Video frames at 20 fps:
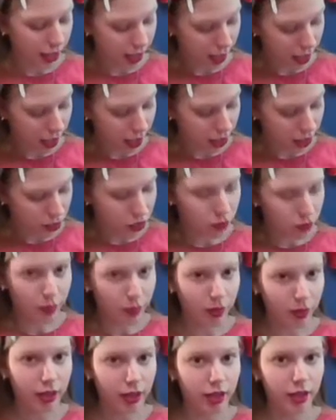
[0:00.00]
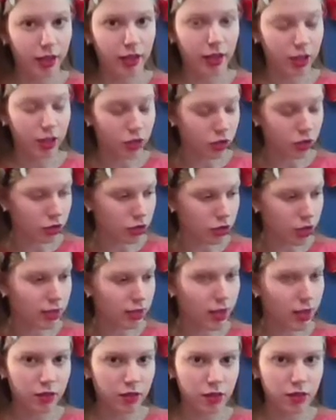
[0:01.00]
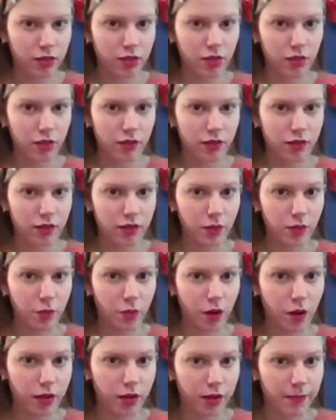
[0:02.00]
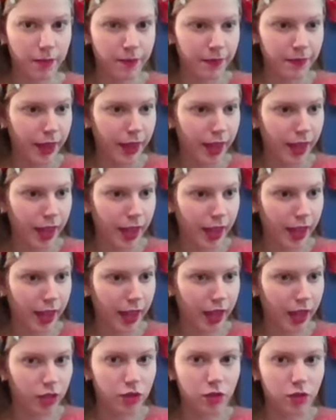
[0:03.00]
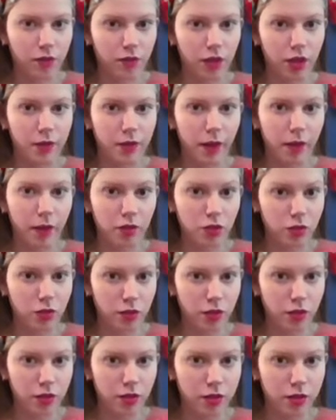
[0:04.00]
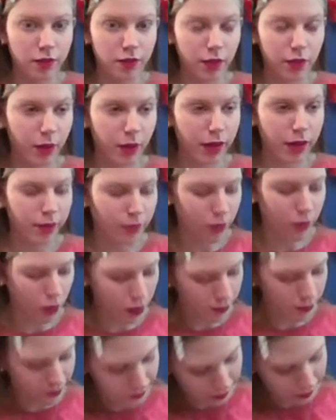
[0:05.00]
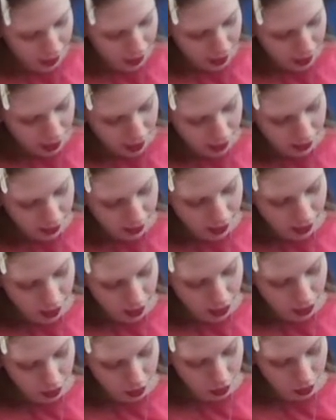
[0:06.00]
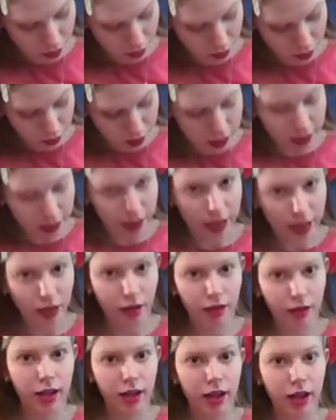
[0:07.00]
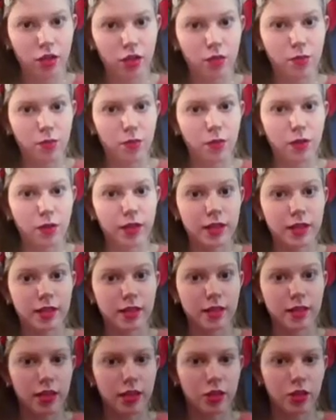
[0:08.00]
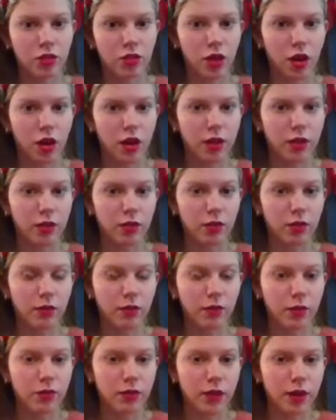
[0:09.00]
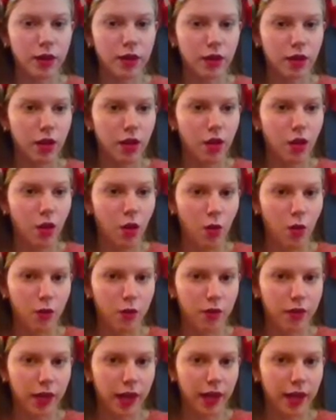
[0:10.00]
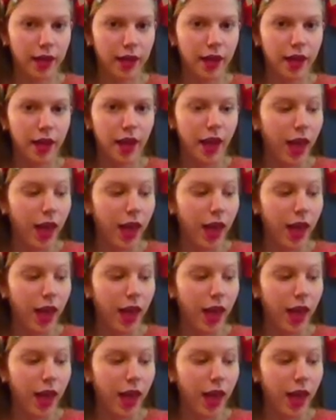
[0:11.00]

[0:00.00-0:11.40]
and you put it just under the surface of the water, and you fill it about 2/3 of the way full, and then you put the lid on and you put the jar in a refrigerator overnight,